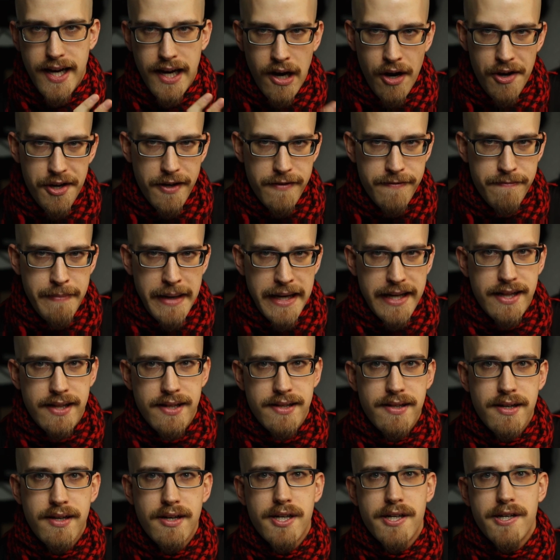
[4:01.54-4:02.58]
out of
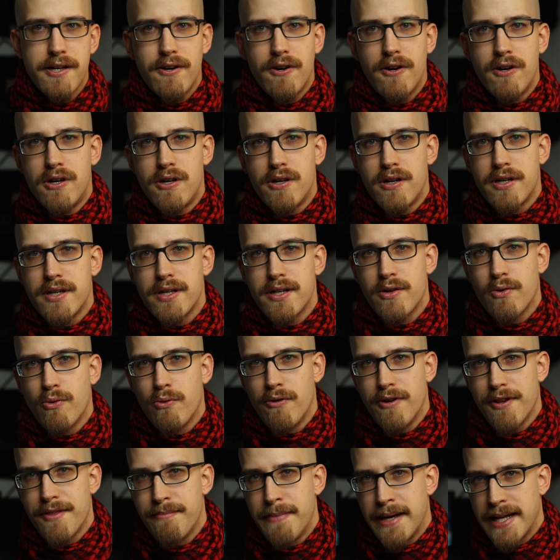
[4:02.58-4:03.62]
metal or
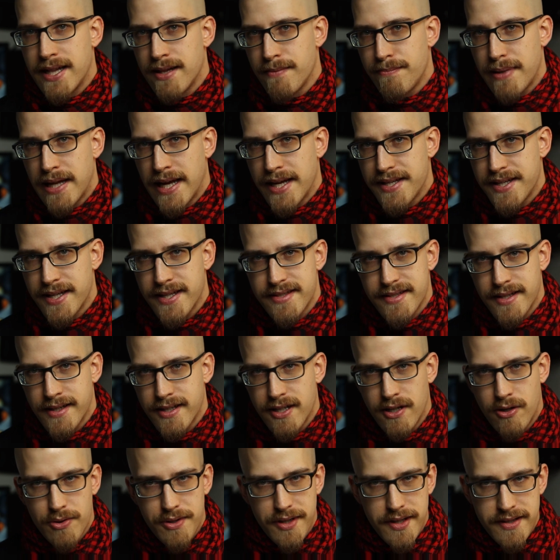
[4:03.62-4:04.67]
with metal platings and
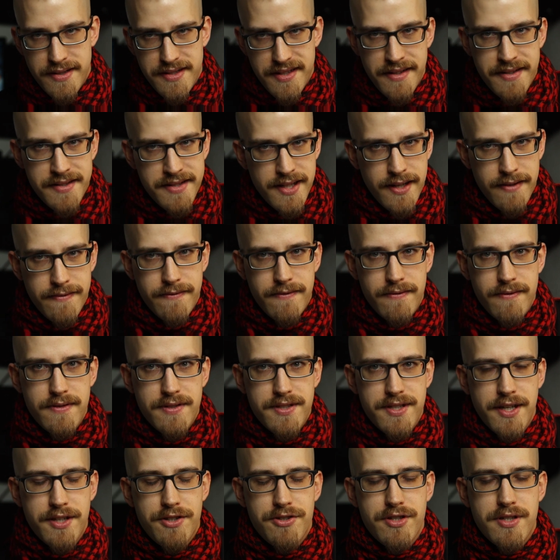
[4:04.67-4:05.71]
coatings and
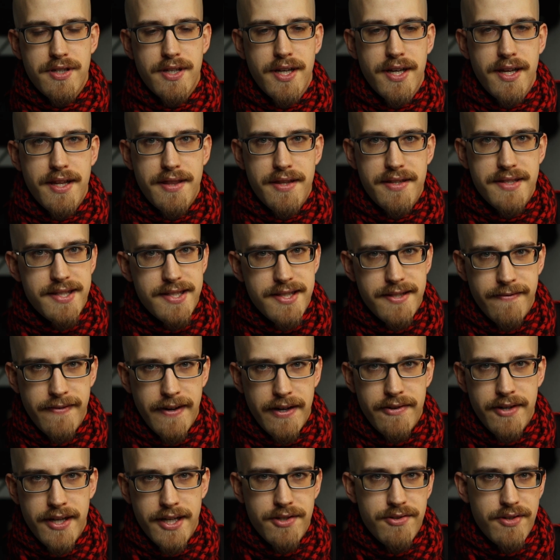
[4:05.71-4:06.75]
such. This is a
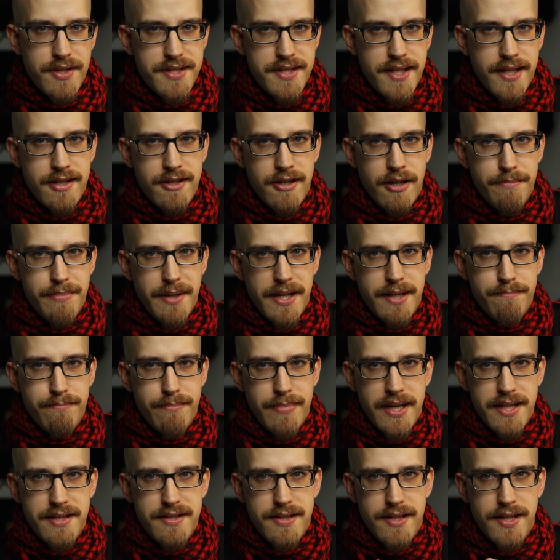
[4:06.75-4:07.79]
very interesting topic,
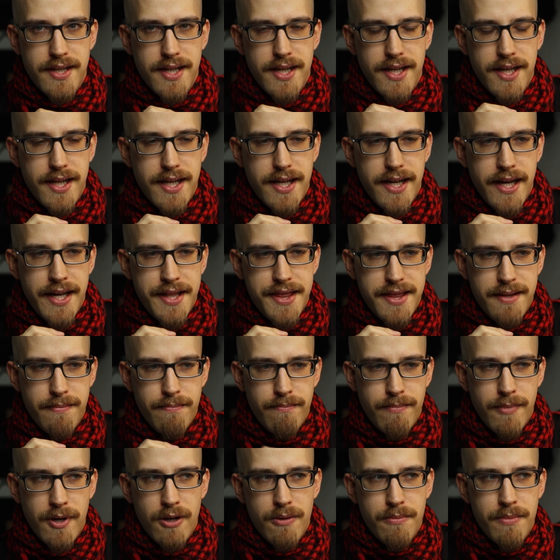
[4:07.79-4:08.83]
but at the
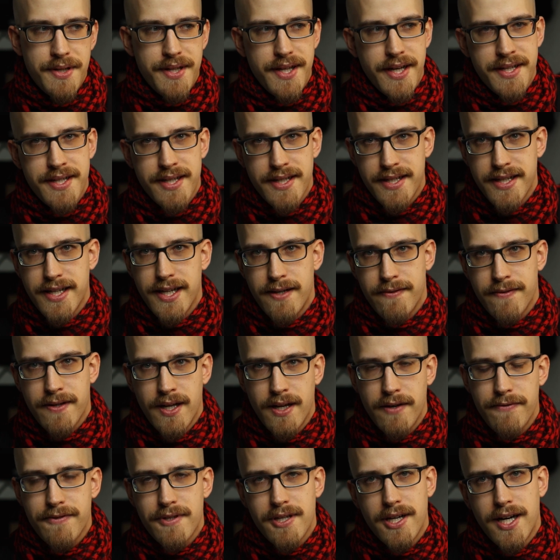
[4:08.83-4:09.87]
moment I didn't have
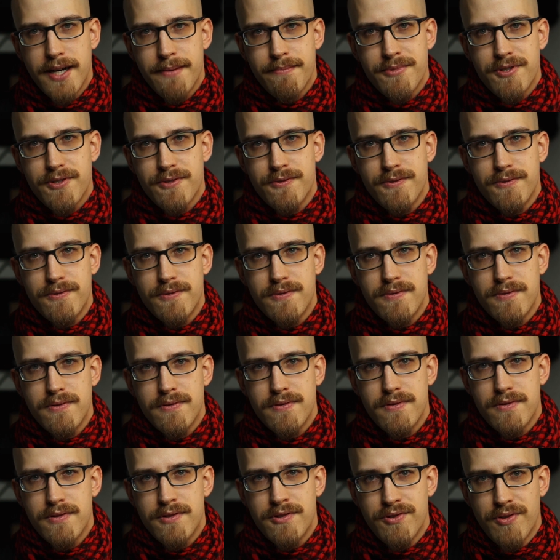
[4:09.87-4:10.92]
enough time to
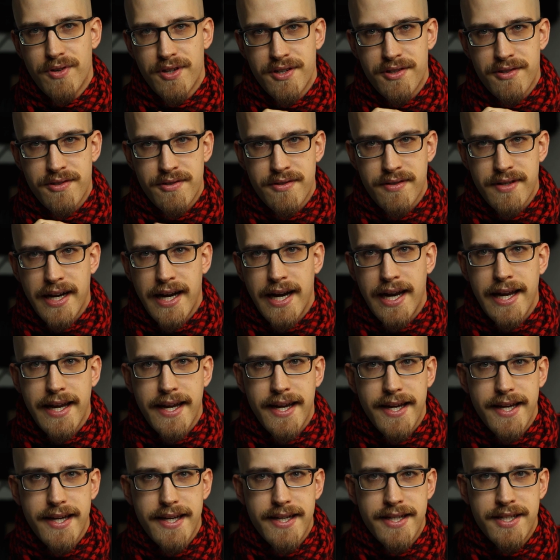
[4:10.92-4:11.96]
do a
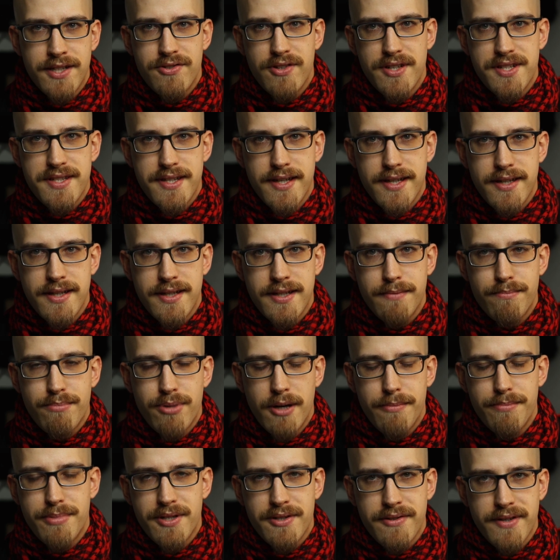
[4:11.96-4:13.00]
really interesting
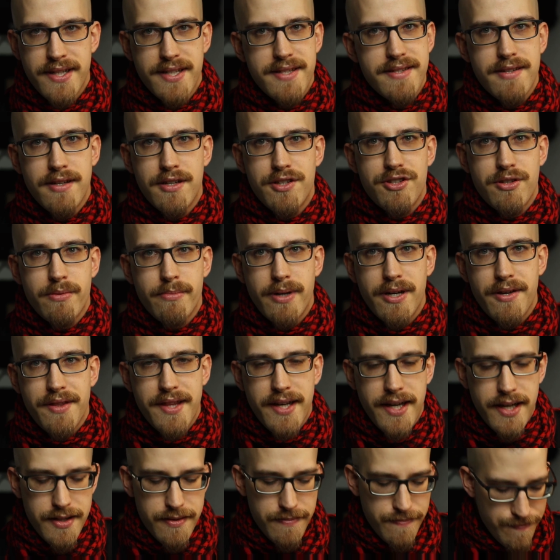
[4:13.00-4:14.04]
proper research about
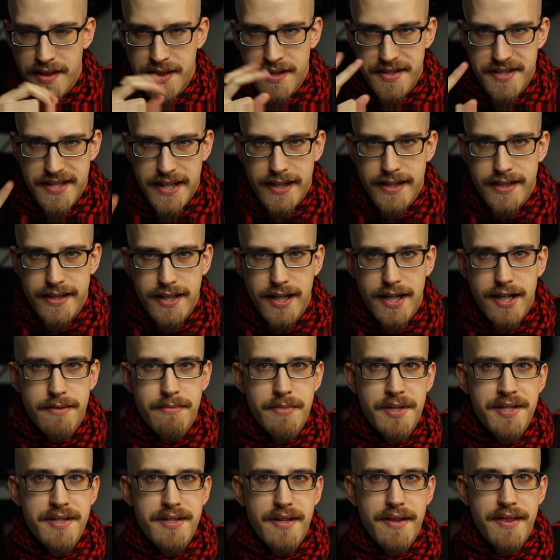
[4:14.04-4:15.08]
that. The second
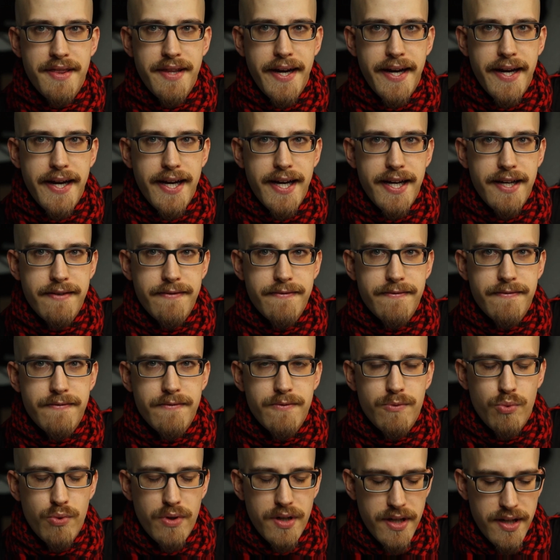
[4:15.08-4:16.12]
garment they have
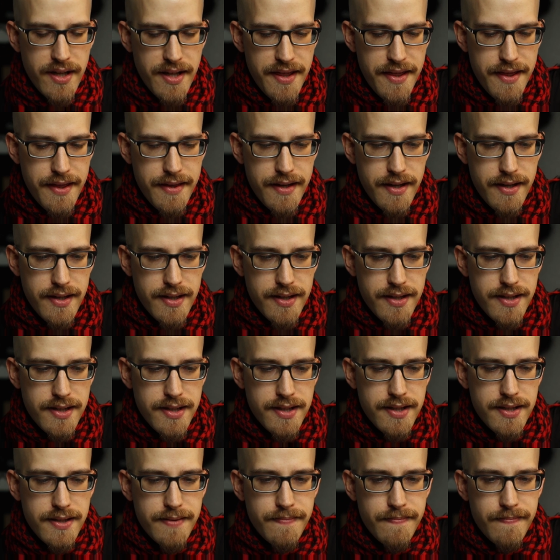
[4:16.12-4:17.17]
with
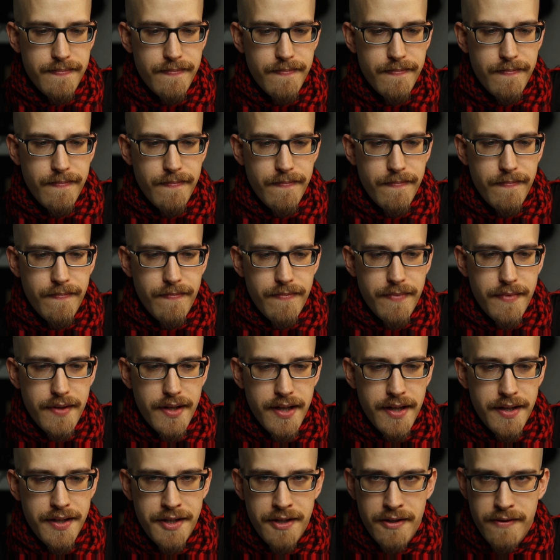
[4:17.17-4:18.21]

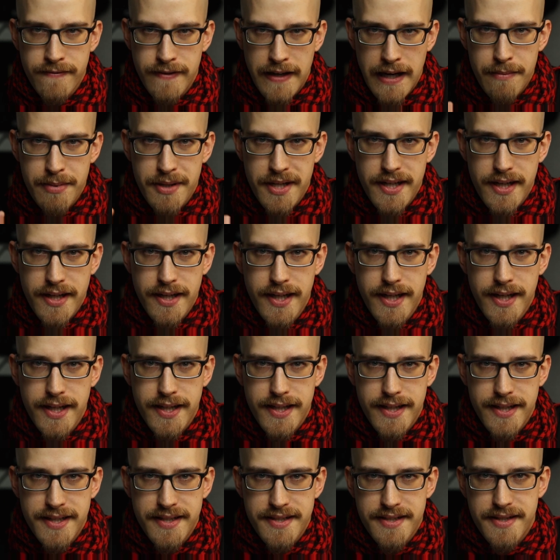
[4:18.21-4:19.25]
a new fabric
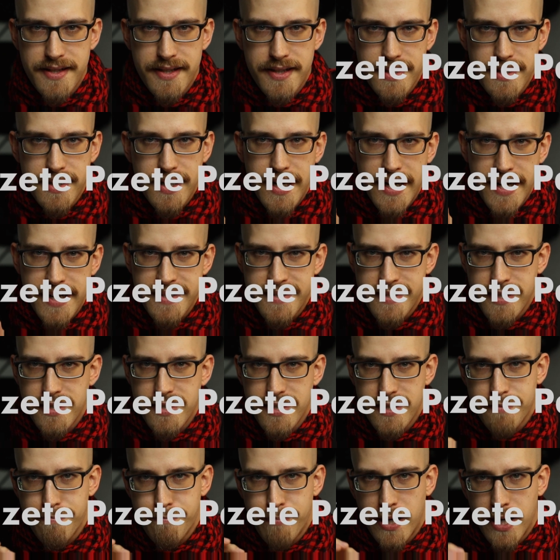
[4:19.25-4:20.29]
is the
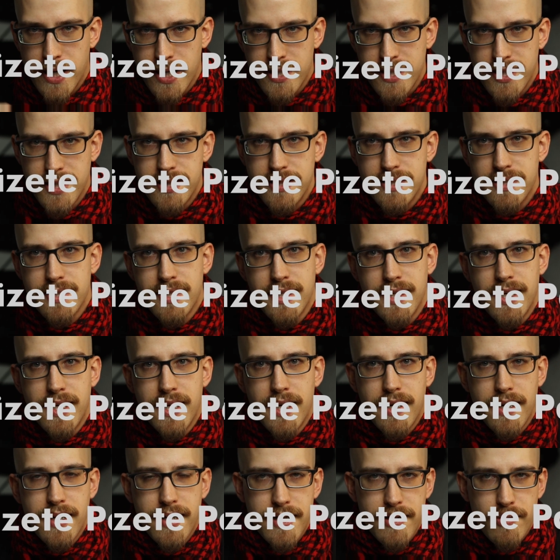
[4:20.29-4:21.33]
Haizete Parka,
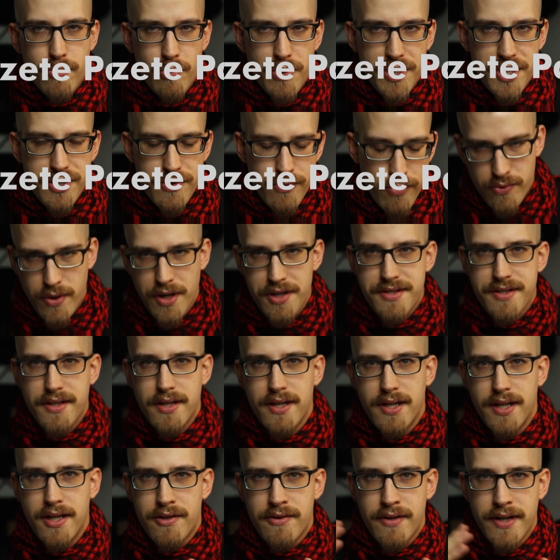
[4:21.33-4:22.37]
which was
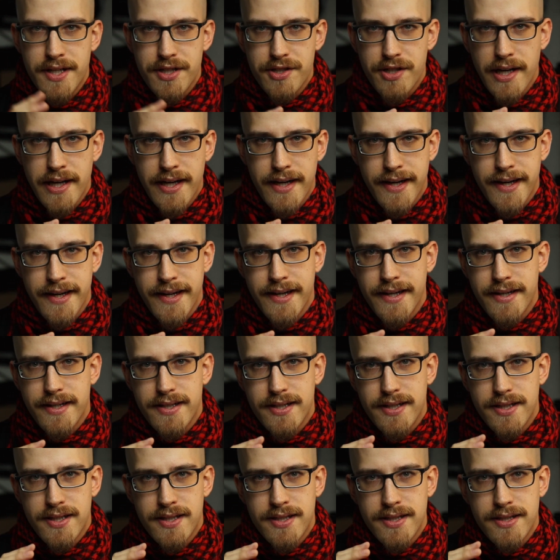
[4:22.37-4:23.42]
originally
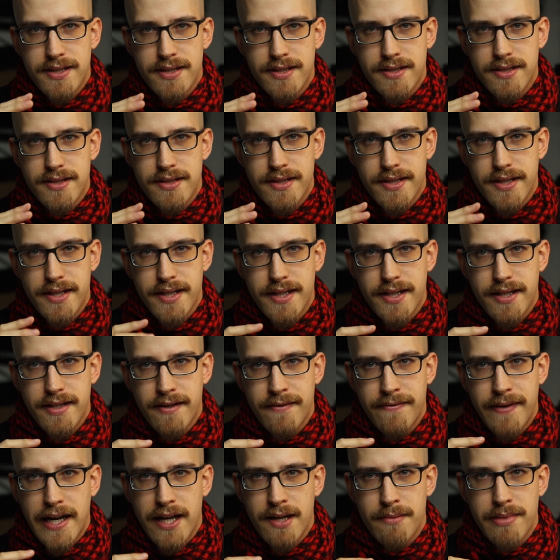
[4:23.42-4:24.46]

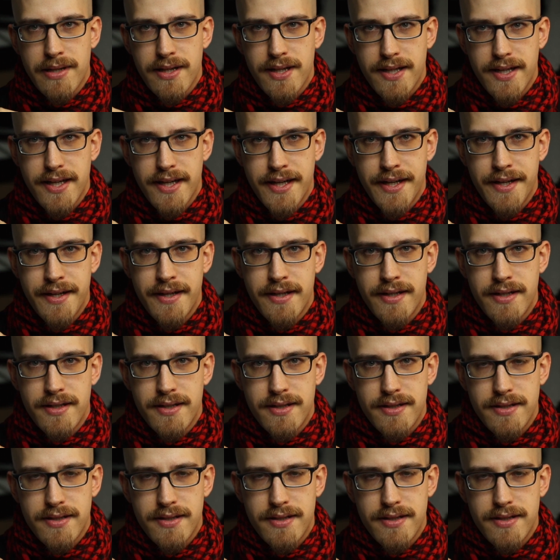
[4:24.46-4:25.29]
available in